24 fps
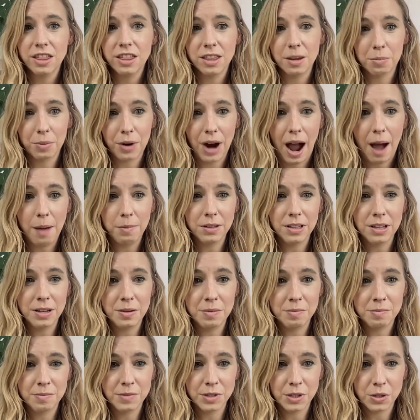the
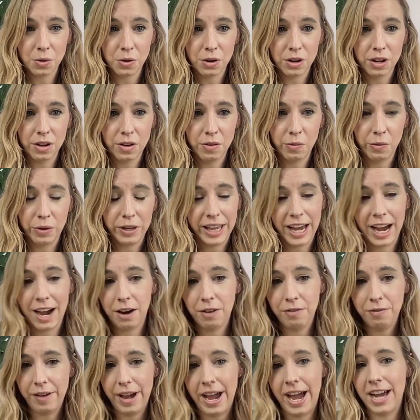problem sort of with
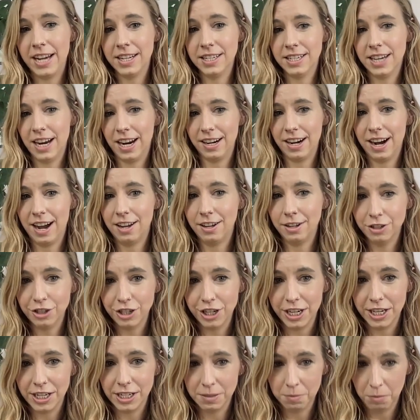how fast
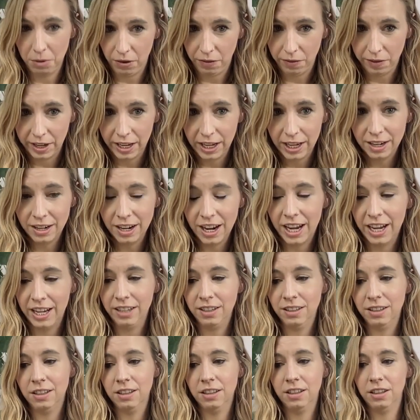technology is moving
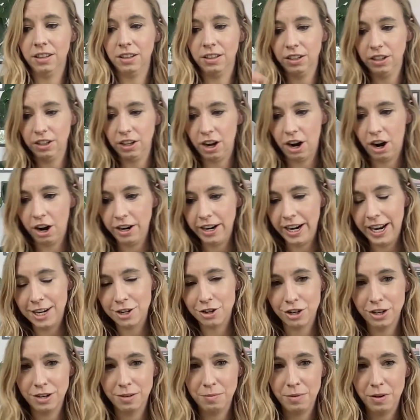and our
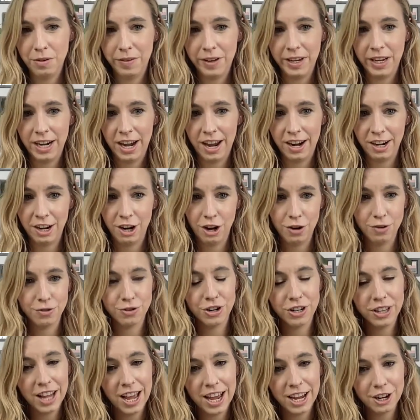nation moving at an
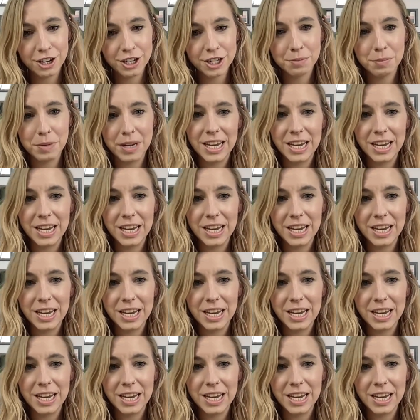ocean liner